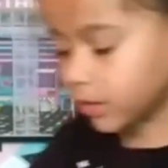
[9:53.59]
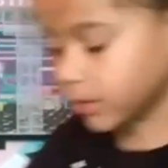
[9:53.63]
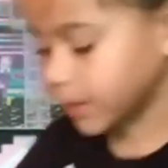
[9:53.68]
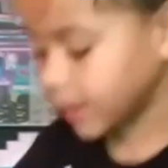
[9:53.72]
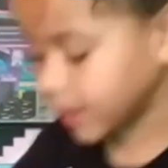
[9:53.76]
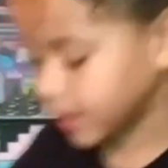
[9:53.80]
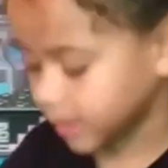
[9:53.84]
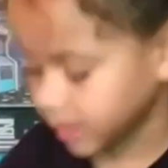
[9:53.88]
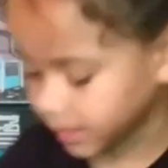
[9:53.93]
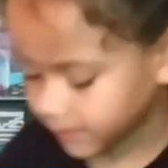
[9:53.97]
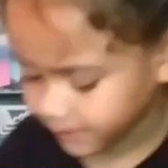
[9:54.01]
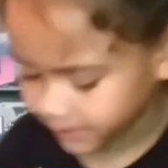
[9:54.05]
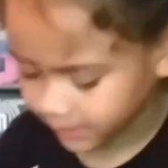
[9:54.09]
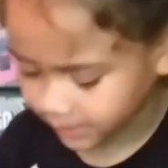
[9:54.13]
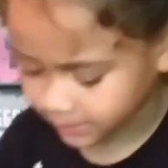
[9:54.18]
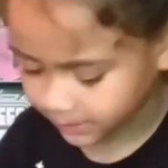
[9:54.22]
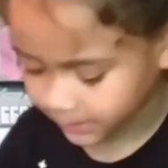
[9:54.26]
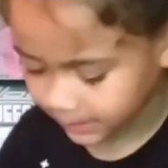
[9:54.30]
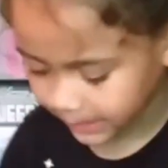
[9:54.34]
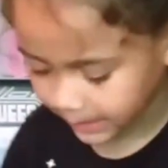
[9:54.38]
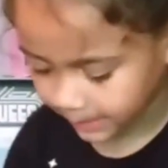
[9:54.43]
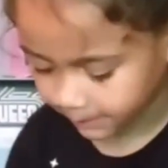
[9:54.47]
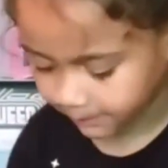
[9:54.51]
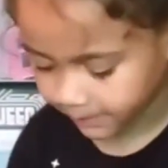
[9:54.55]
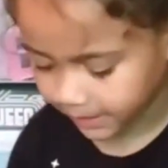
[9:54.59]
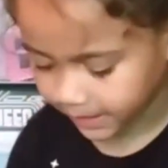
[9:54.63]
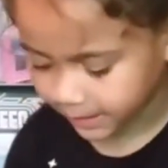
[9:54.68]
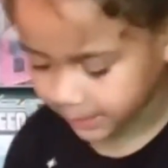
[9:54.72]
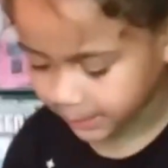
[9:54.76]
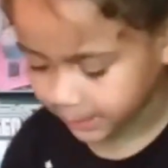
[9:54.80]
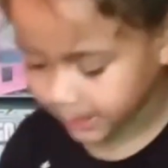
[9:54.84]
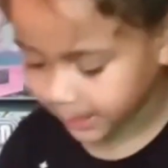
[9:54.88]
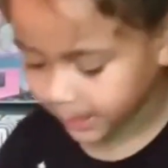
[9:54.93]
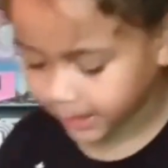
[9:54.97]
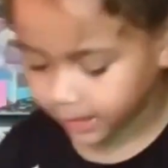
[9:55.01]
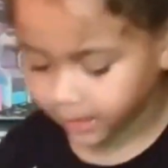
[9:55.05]
So they could
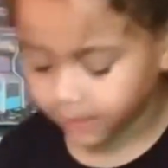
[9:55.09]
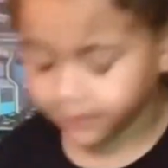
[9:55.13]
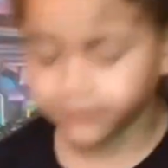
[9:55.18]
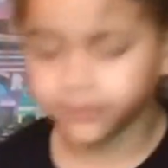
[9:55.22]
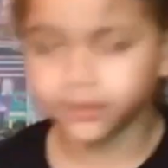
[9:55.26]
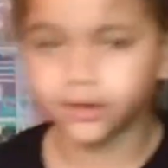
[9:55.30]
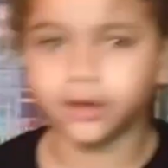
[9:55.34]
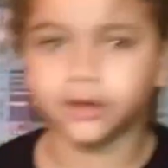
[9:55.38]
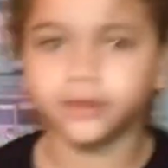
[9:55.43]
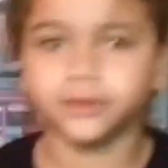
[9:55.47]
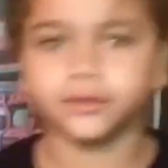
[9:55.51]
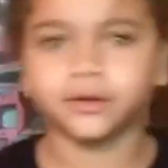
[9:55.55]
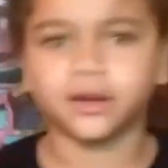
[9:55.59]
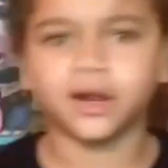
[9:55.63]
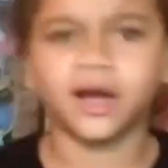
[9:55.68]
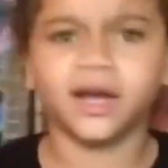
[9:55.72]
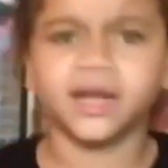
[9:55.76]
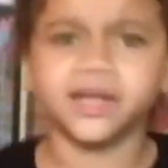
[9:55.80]
make the other